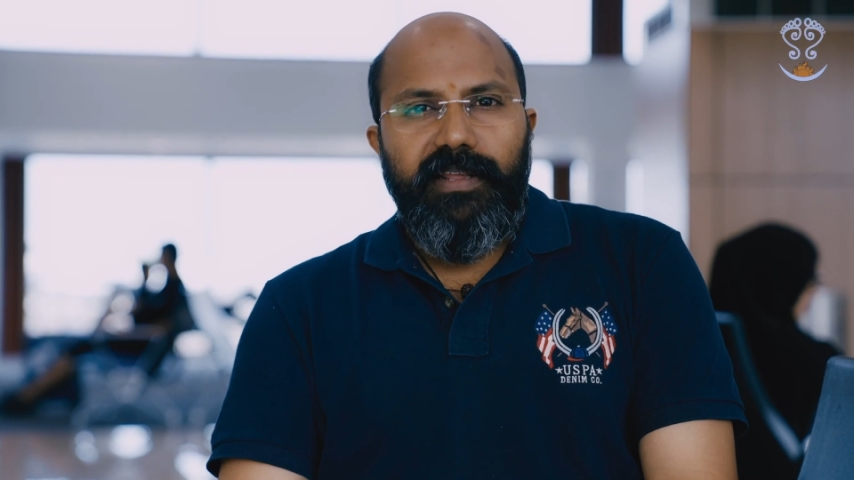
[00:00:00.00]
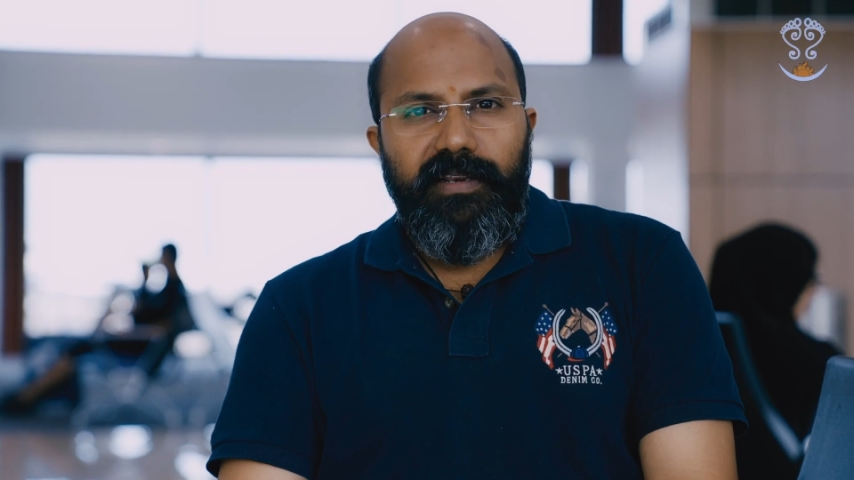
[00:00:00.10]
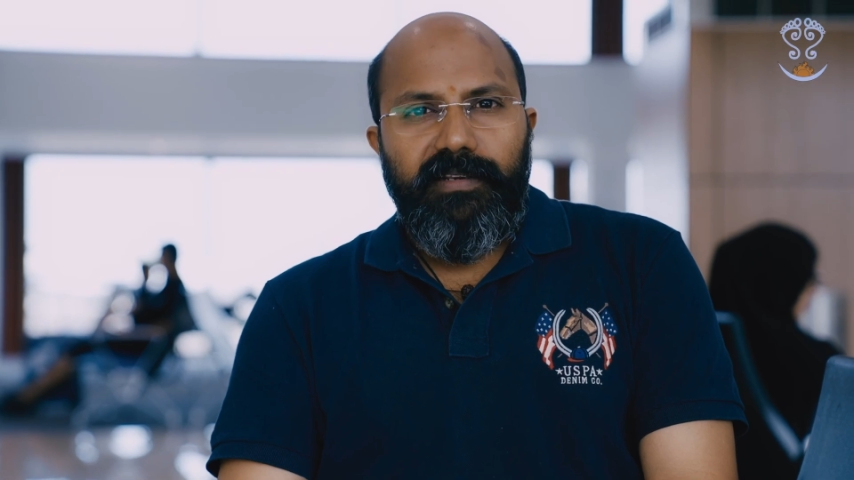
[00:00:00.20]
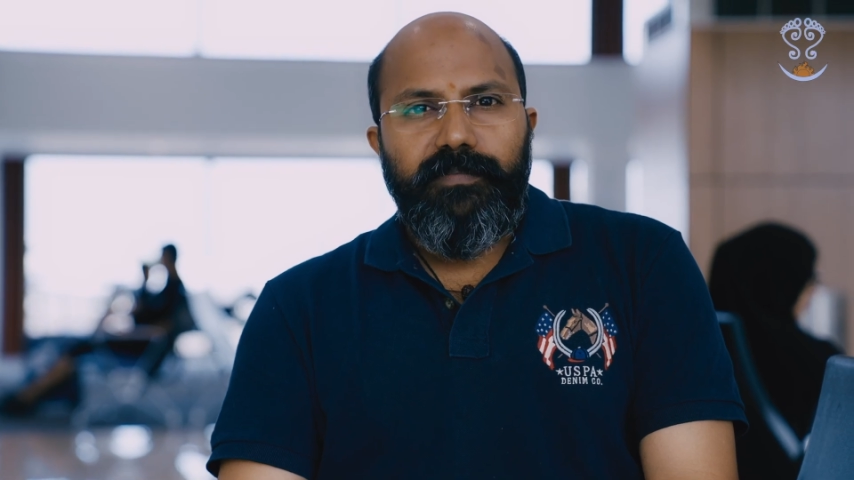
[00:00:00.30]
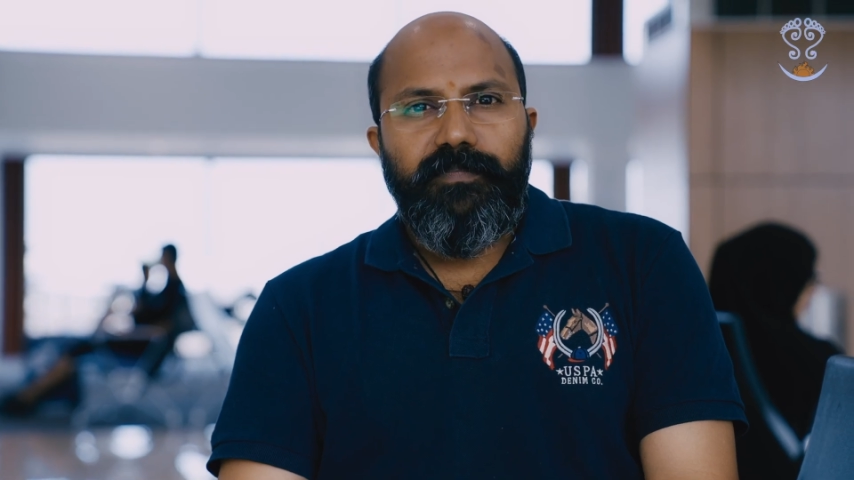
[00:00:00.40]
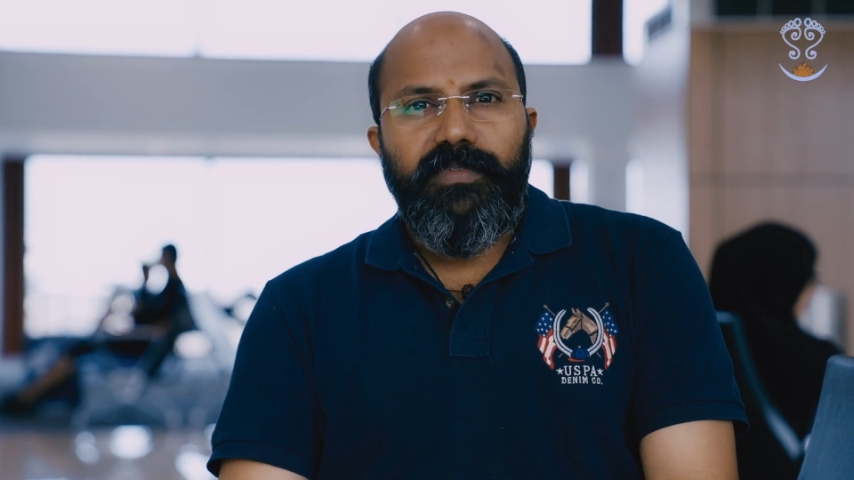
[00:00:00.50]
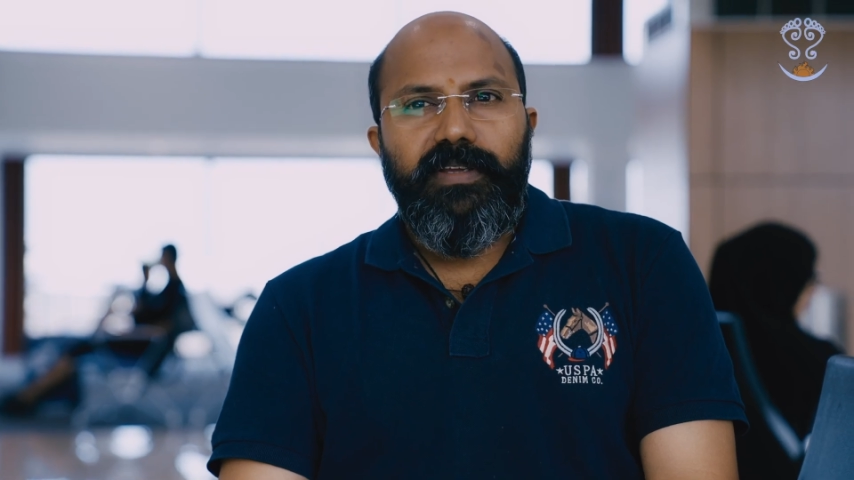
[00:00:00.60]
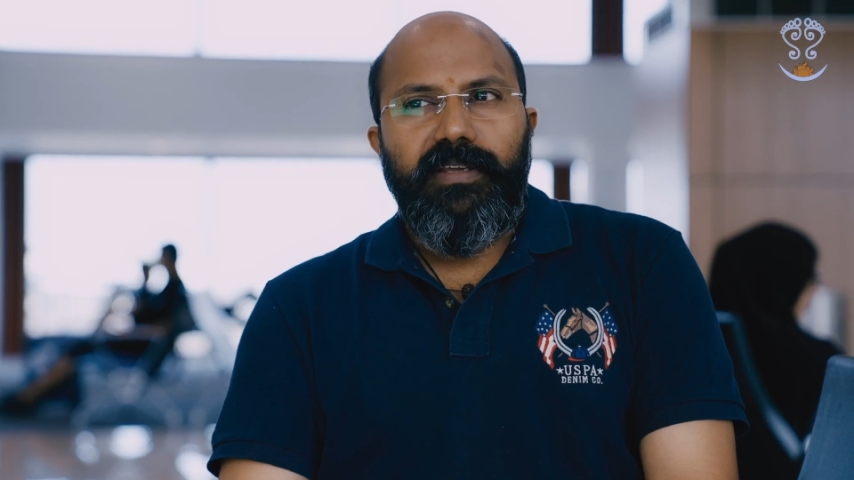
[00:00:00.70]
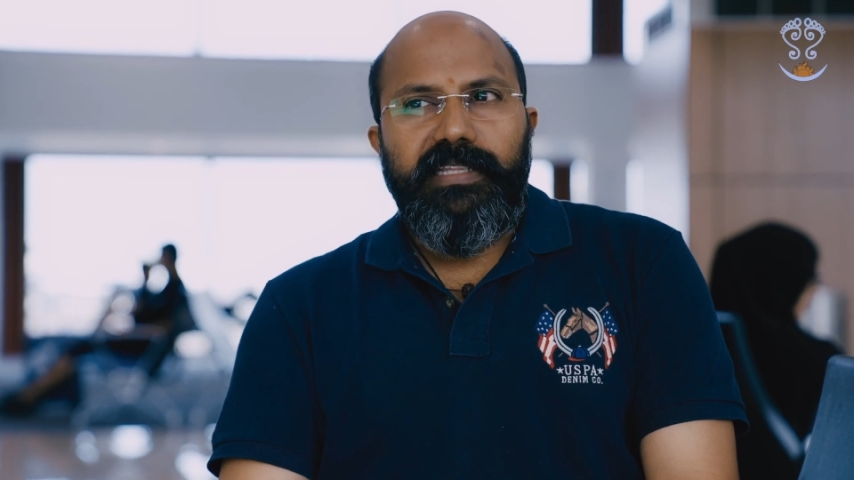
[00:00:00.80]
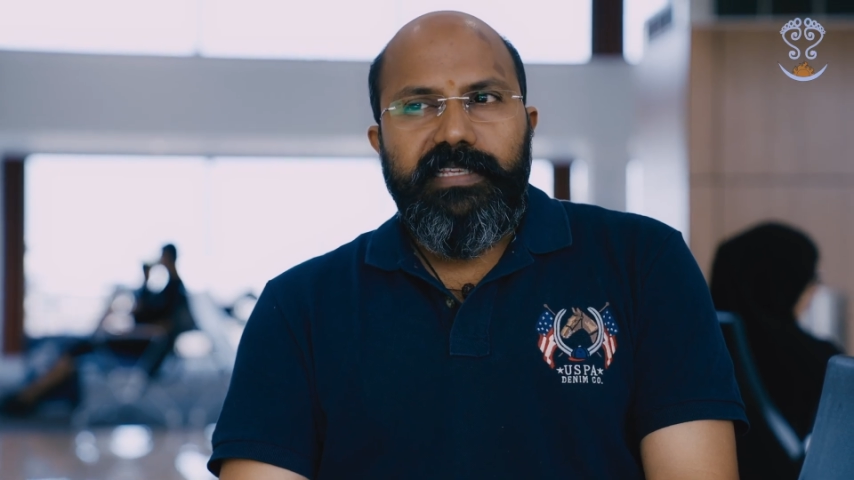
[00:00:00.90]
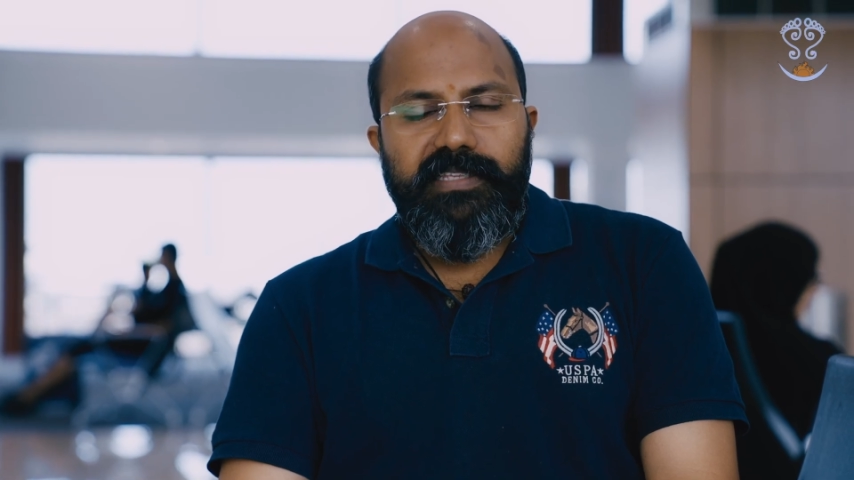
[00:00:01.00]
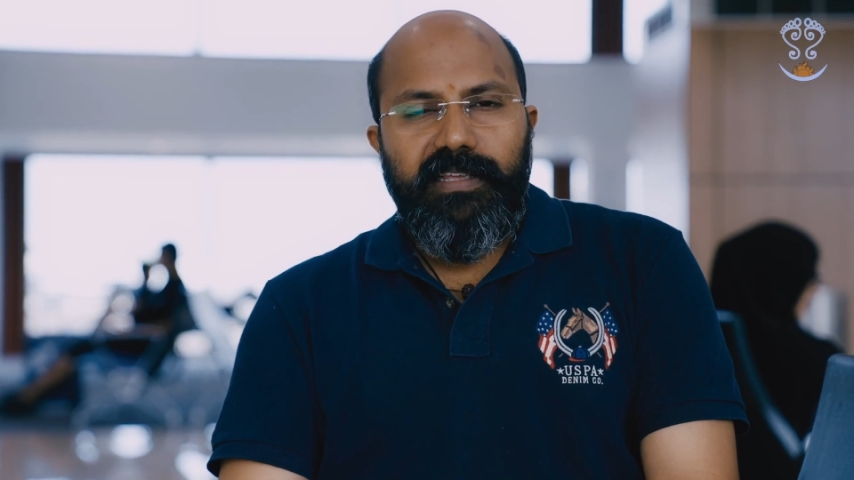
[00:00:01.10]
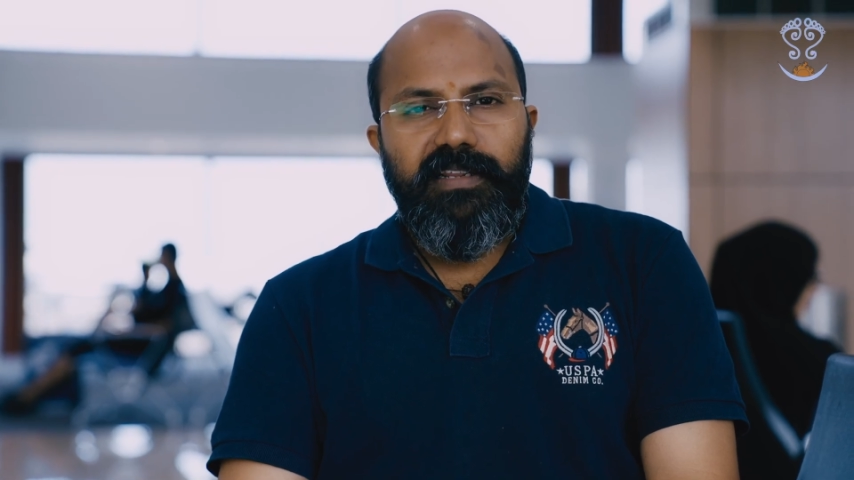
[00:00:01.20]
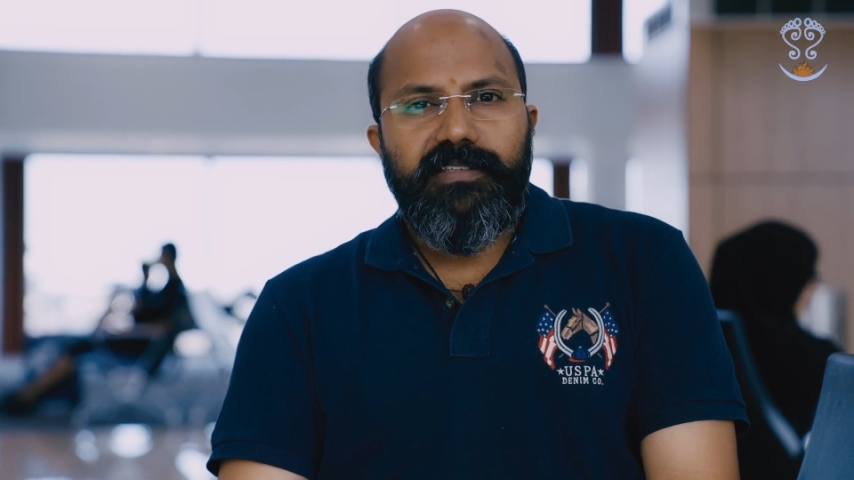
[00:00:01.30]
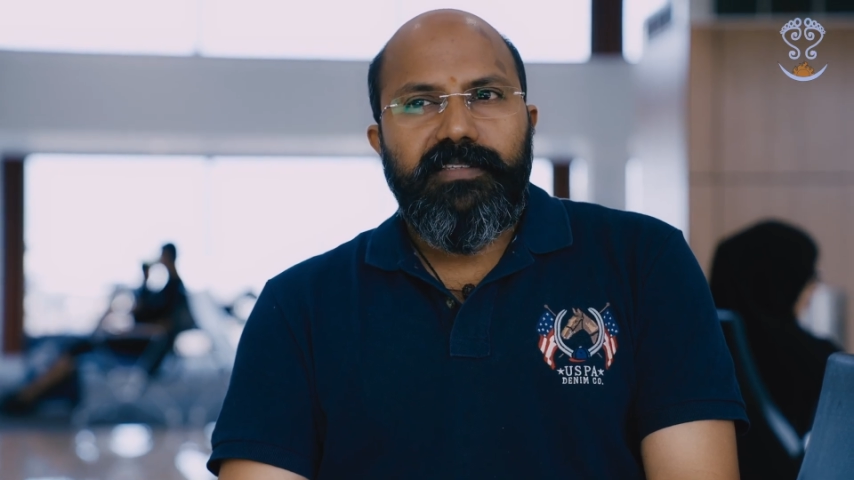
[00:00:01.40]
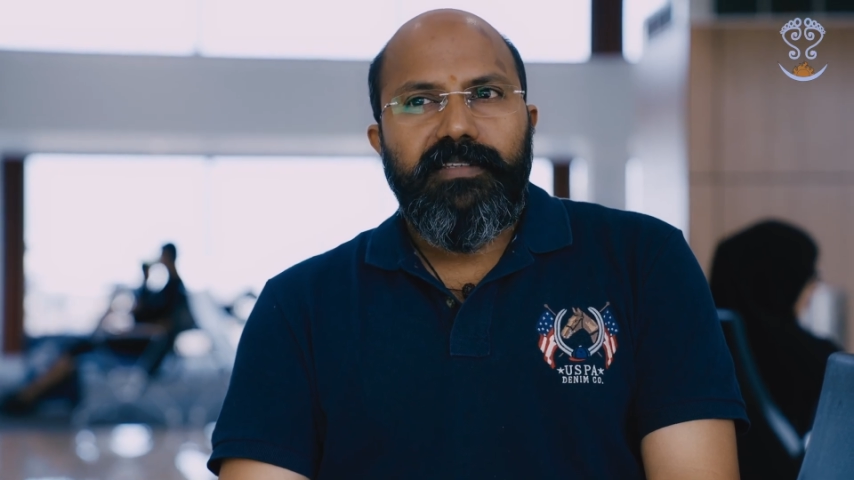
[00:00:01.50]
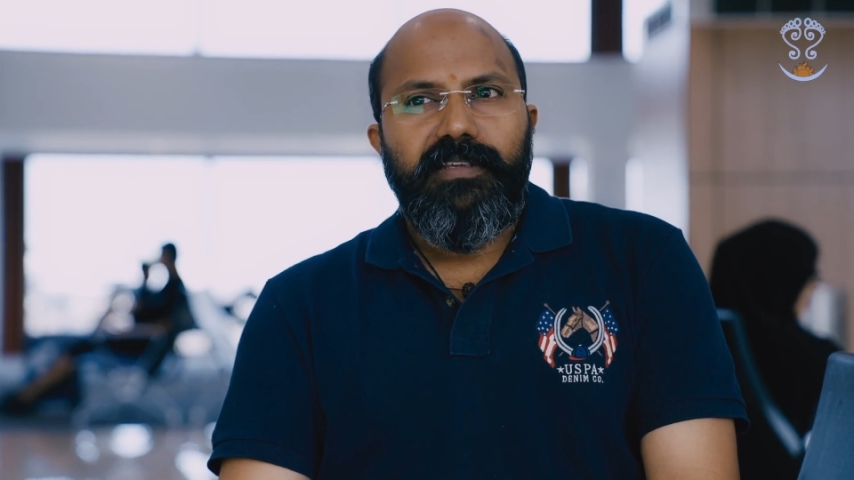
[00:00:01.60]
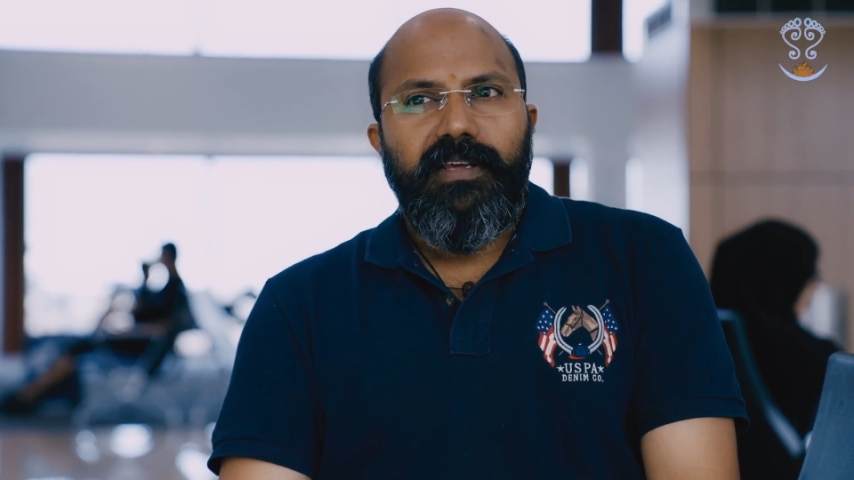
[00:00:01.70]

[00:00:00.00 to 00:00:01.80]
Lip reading: in this series,